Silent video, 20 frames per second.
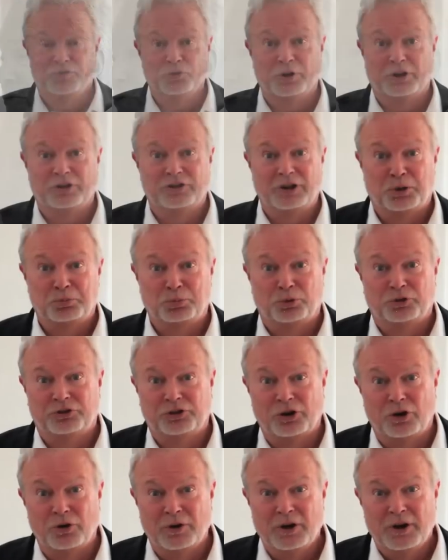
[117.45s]
for example.
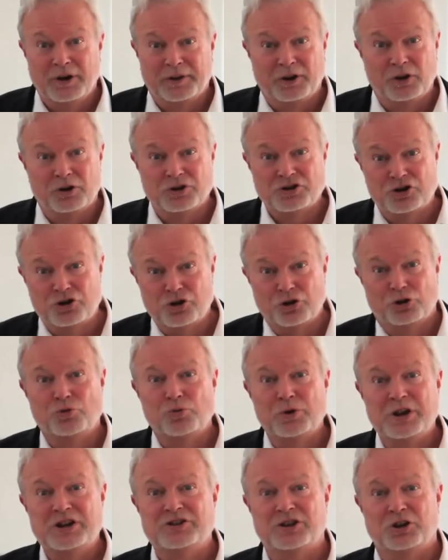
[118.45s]
So there is
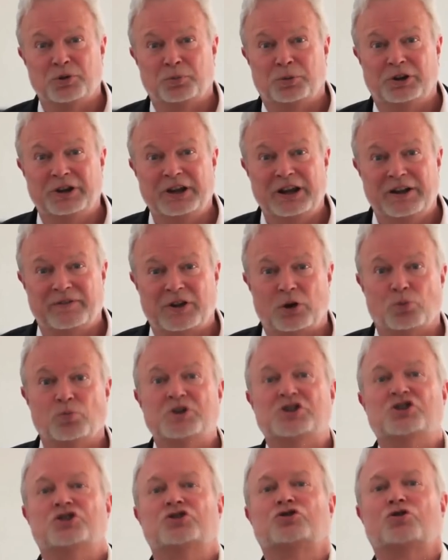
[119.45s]
good reason to believe that
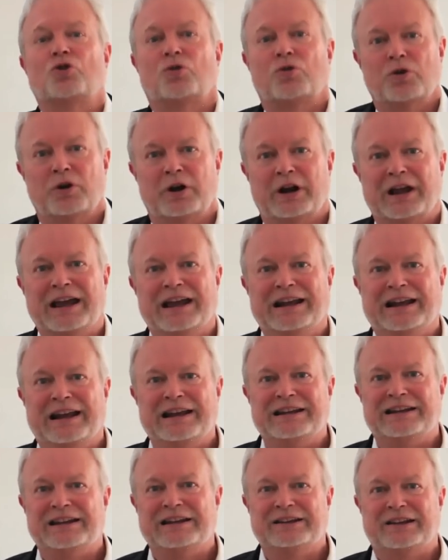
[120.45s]
restoring
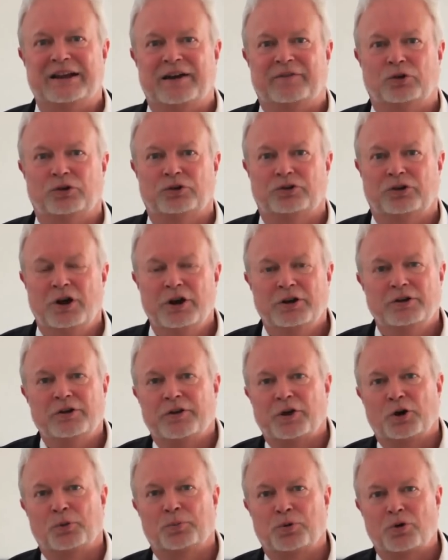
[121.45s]
NAD levels
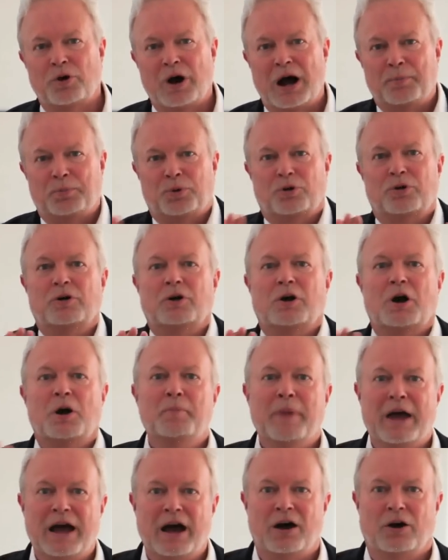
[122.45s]
to their proper
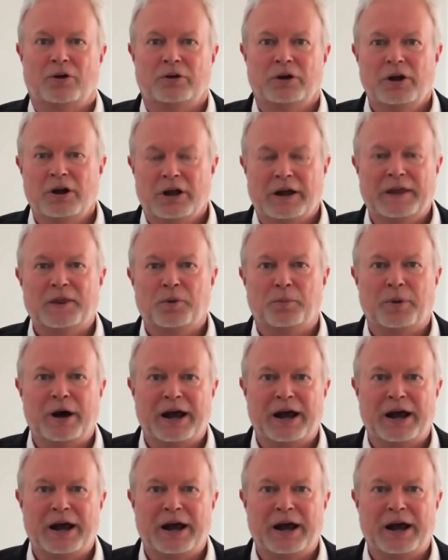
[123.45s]
amount in the